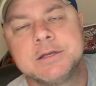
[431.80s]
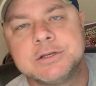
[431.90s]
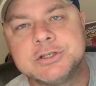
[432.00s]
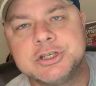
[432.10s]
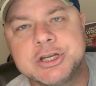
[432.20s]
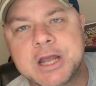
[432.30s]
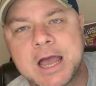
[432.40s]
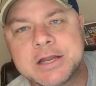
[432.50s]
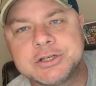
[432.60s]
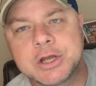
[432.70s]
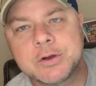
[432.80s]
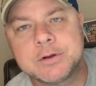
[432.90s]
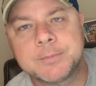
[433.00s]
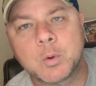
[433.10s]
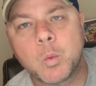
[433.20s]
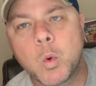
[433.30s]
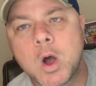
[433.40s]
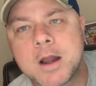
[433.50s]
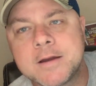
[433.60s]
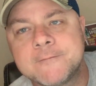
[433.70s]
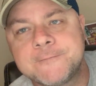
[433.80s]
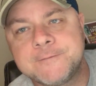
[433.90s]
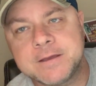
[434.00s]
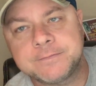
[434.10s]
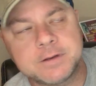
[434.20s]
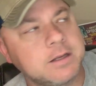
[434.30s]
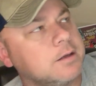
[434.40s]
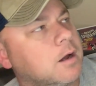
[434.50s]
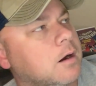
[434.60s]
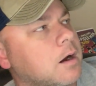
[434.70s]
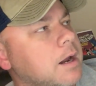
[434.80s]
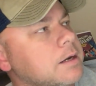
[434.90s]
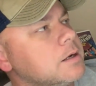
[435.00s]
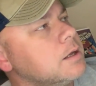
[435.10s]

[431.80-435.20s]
G.I. Joe number 150. All right.